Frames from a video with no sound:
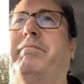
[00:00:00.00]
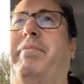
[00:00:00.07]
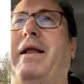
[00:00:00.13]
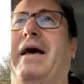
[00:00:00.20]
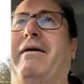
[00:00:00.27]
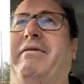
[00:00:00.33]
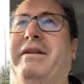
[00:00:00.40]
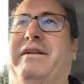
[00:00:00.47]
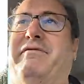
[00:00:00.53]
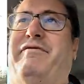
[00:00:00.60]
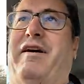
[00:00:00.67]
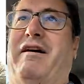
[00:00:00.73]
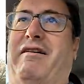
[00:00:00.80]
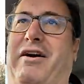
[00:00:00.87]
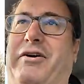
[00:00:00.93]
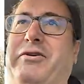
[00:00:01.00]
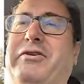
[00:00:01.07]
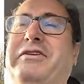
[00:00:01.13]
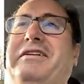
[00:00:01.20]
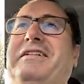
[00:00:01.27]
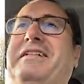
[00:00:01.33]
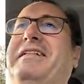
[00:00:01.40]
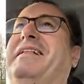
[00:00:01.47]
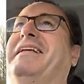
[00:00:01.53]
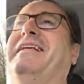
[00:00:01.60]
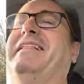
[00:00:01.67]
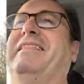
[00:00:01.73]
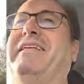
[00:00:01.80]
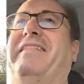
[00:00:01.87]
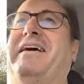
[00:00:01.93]
plowing the furrow,
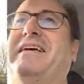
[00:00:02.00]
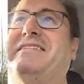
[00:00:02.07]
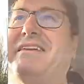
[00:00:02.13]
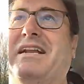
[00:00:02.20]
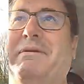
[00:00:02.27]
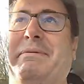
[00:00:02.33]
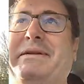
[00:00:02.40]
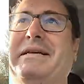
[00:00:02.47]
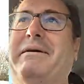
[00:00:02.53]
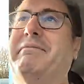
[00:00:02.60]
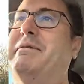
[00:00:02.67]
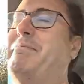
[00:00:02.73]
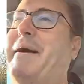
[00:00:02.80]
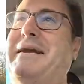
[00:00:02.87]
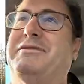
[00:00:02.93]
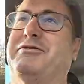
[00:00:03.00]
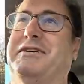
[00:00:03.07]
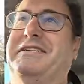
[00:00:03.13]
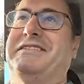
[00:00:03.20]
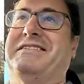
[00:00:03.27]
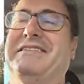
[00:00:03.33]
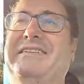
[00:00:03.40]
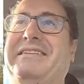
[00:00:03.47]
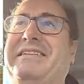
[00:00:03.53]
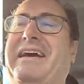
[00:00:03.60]
that that's going to be done with batteries.